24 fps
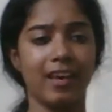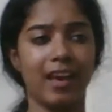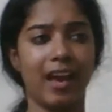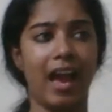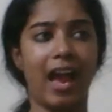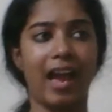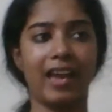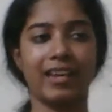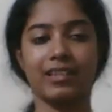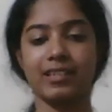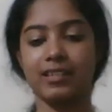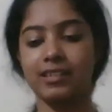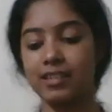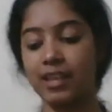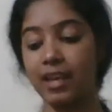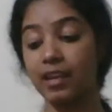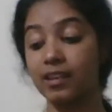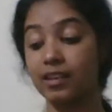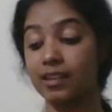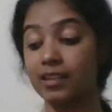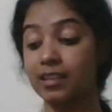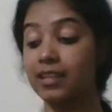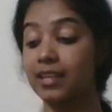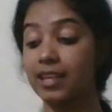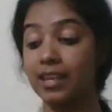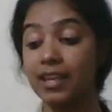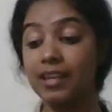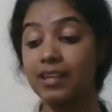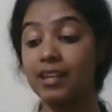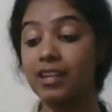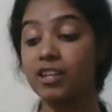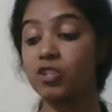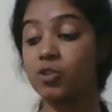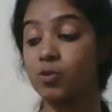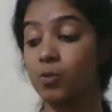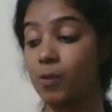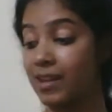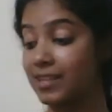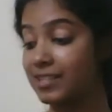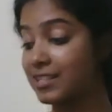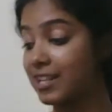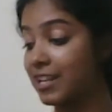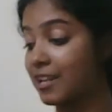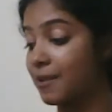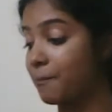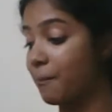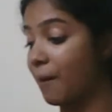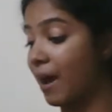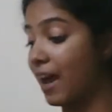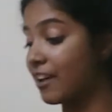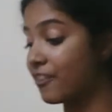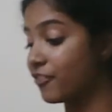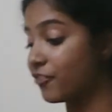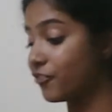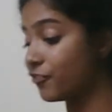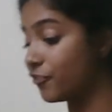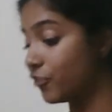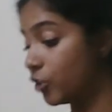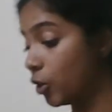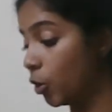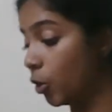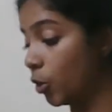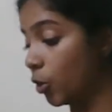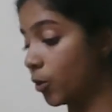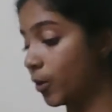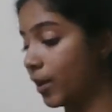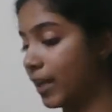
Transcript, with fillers: I take a keen interest in my floor,